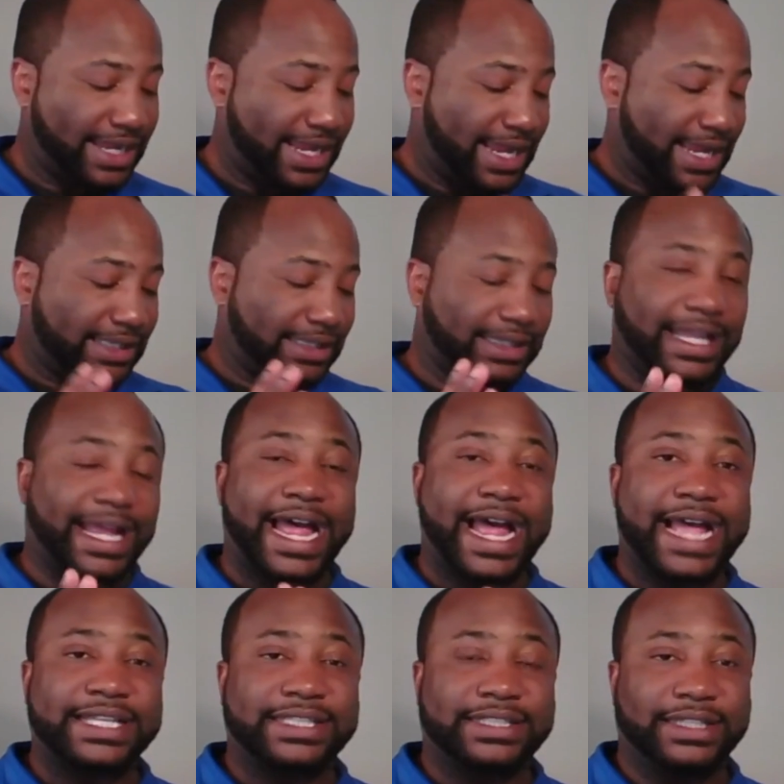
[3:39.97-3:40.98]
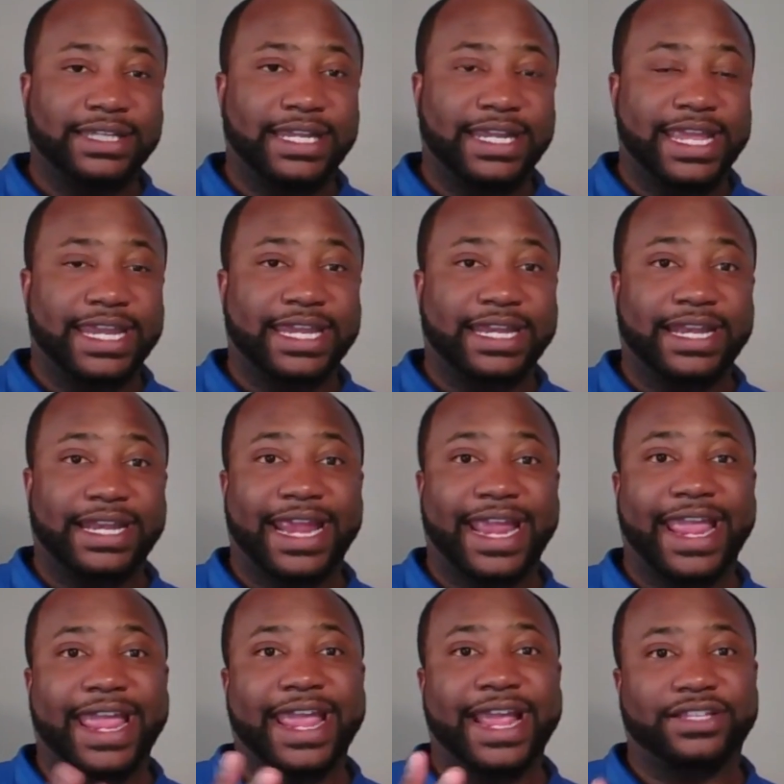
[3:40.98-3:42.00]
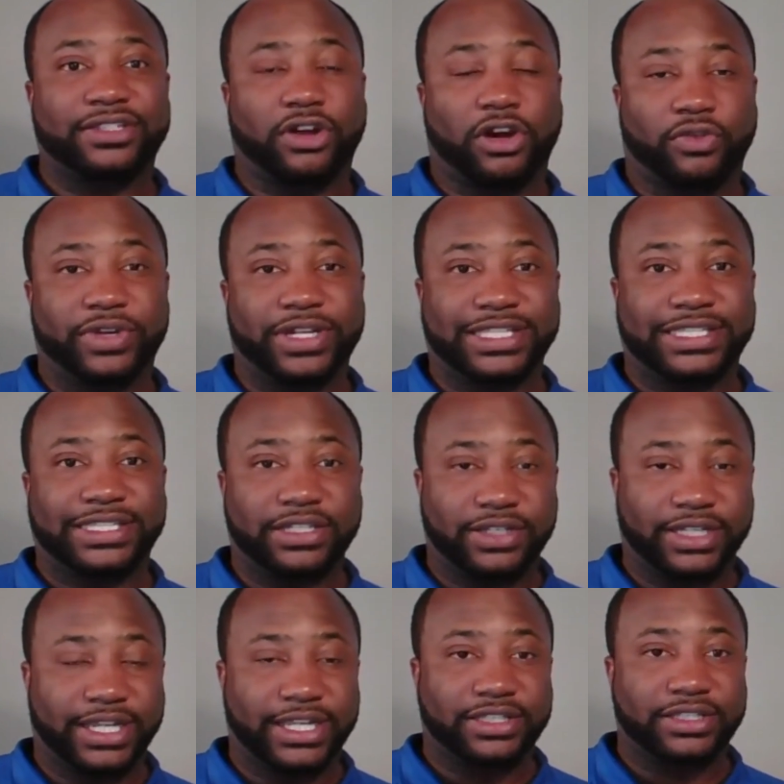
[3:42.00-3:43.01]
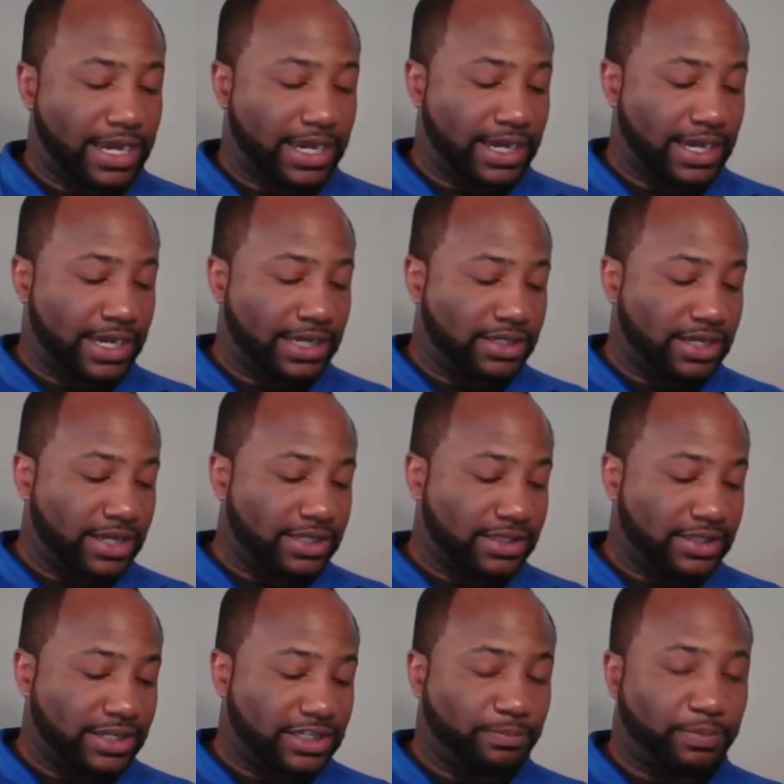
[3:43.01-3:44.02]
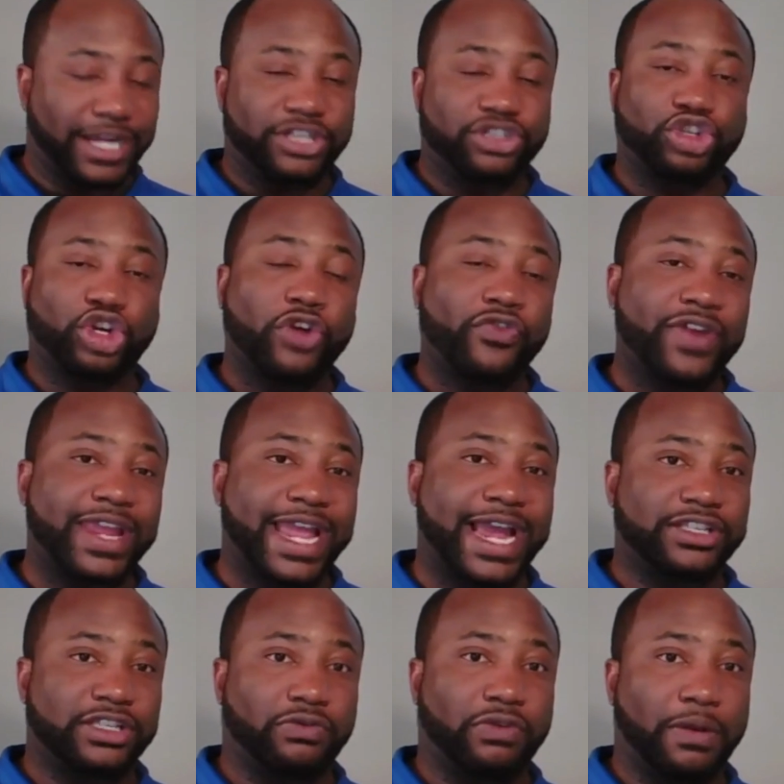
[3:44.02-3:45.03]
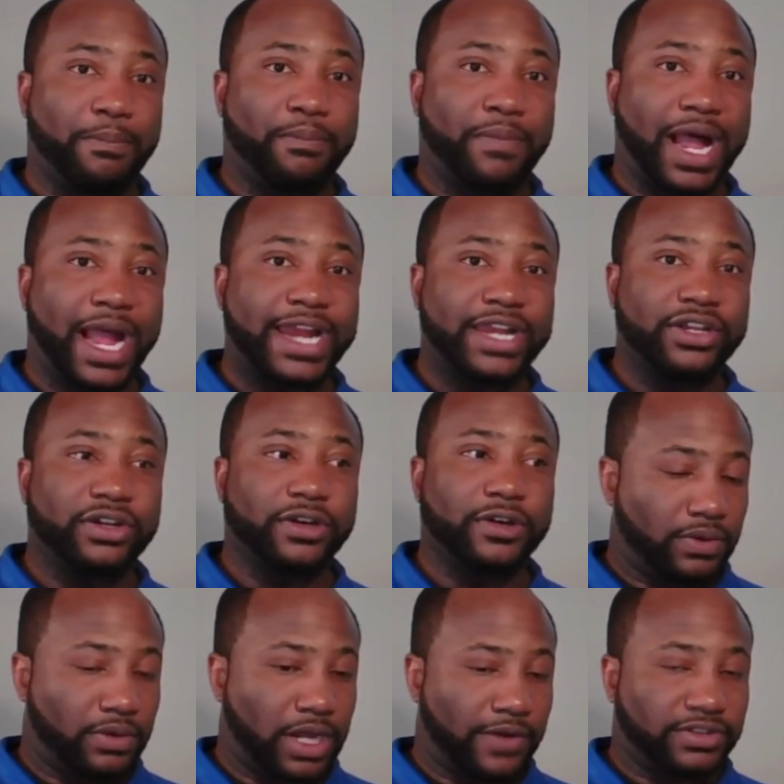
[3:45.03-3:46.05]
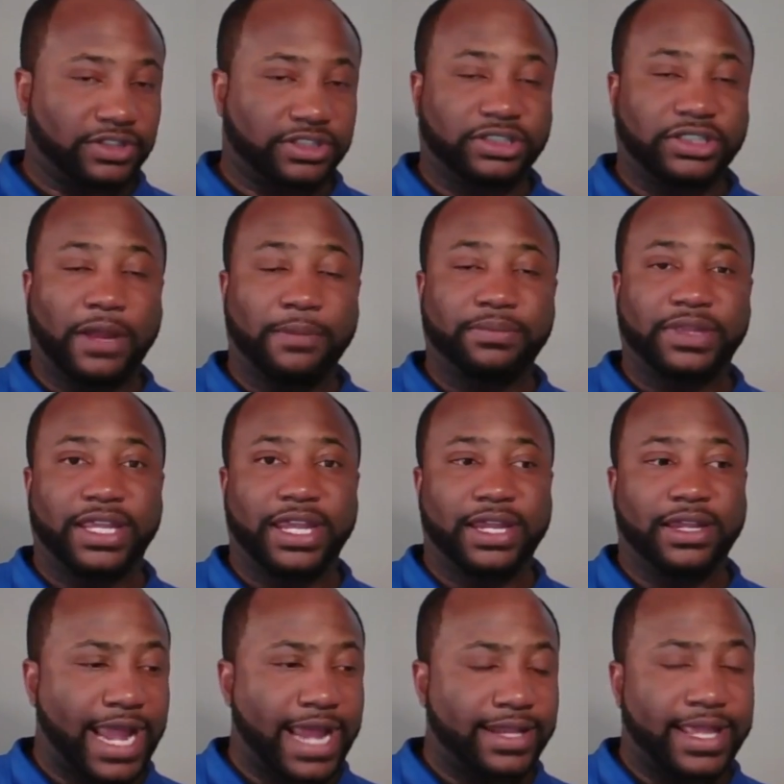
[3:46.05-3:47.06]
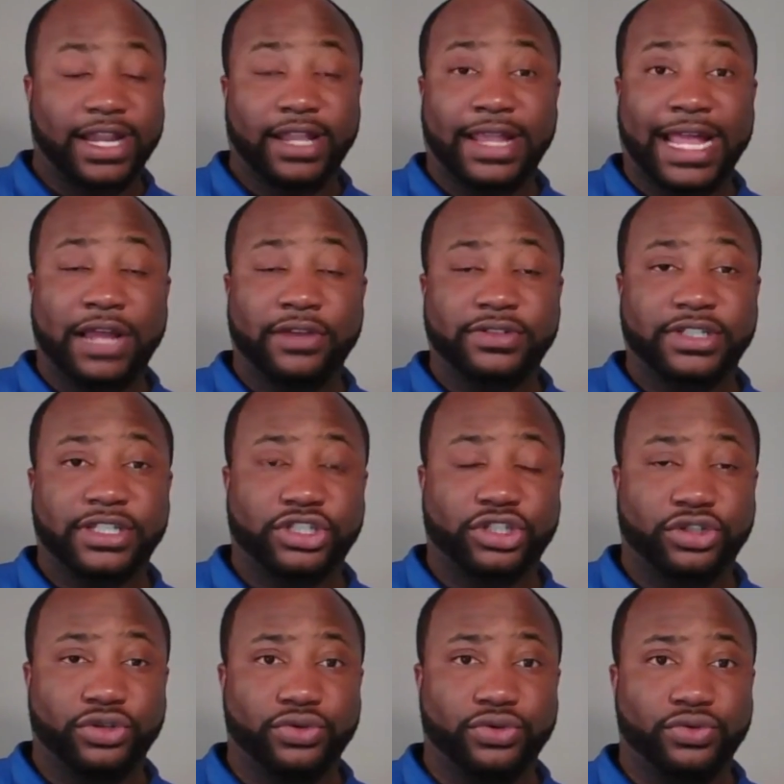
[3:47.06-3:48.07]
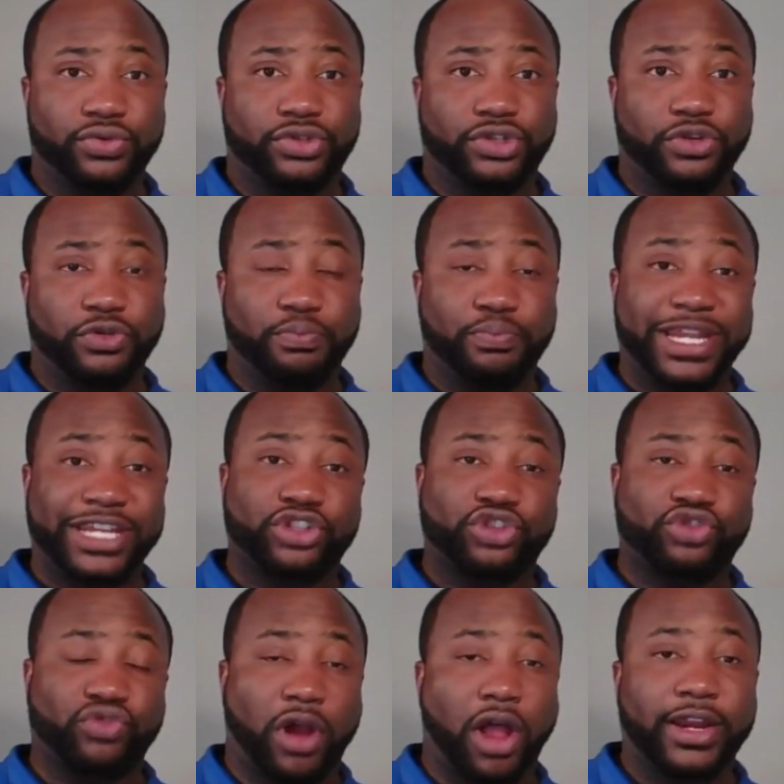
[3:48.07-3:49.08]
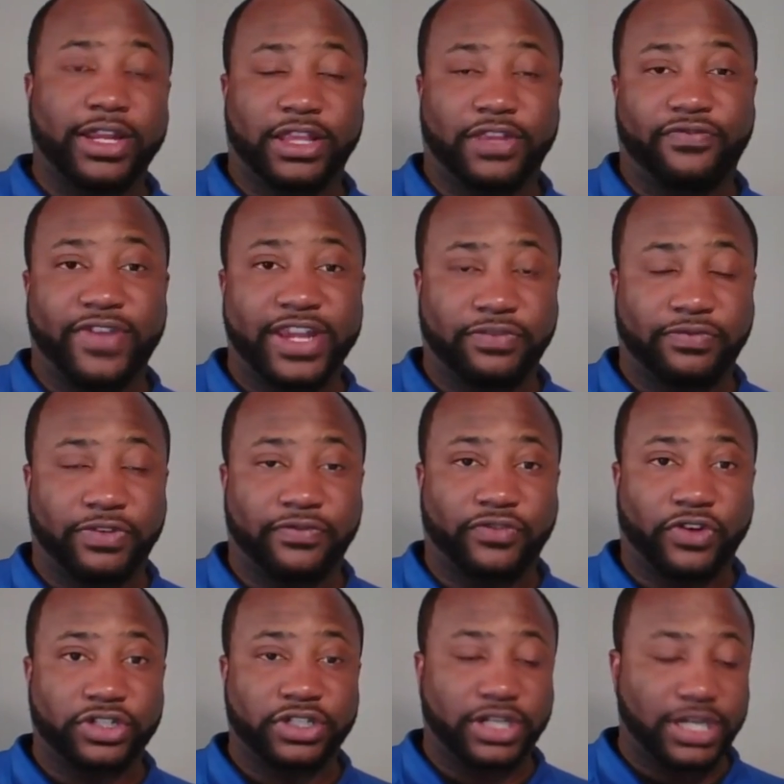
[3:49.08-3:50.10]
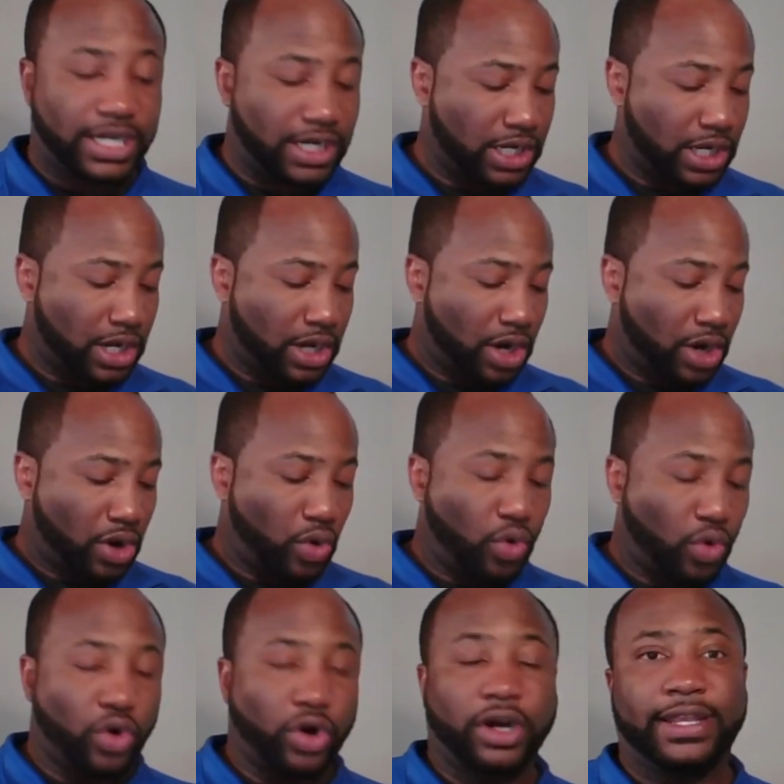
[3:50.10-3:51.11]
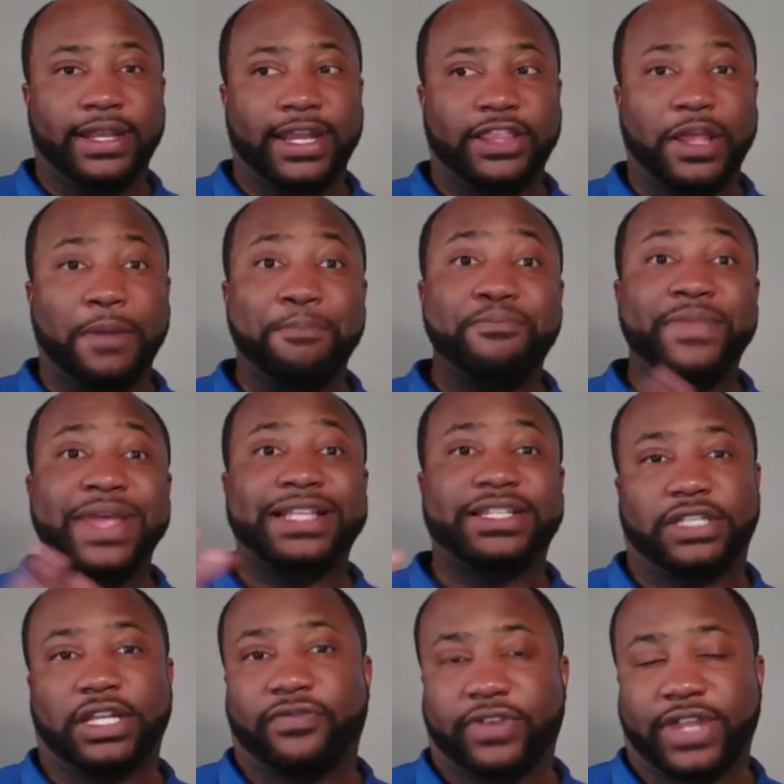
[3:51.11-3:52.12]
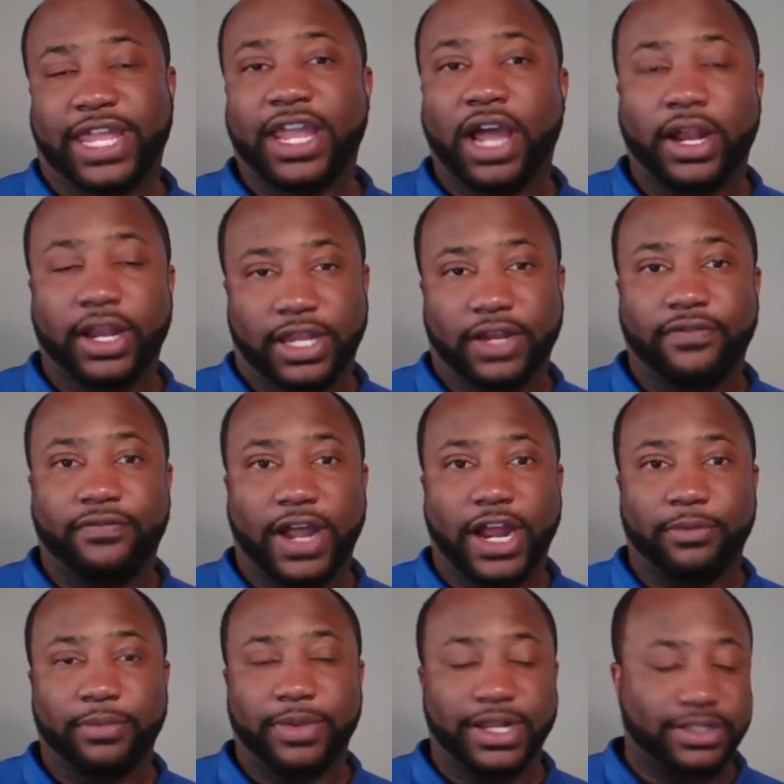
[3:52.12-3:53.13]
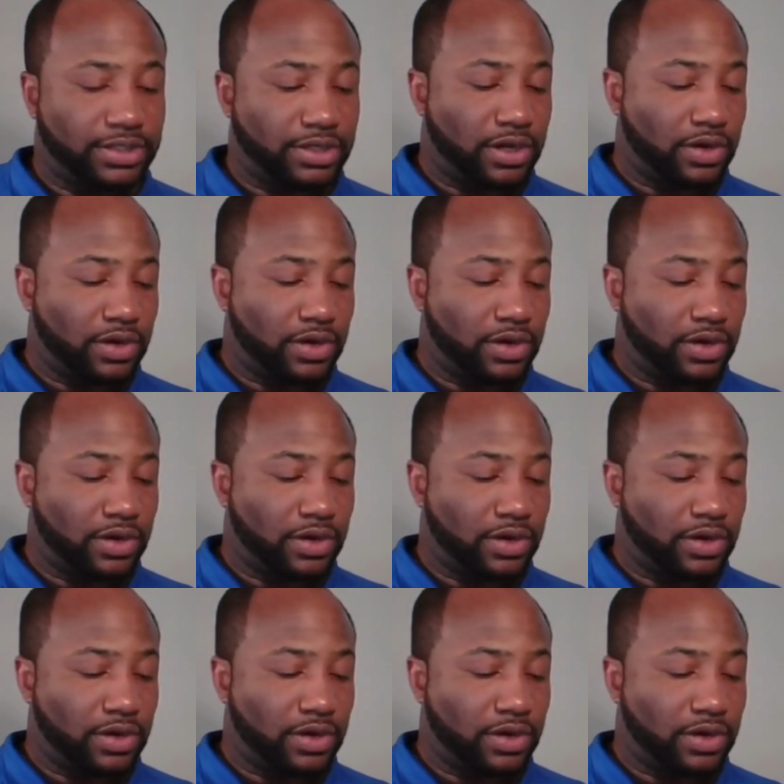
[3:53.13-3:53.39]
Lastly, it can enhance our resilience. And it does this by serving as a reminder of something that allows us to be strong in the face of adversity or in the midst of chaotic environments.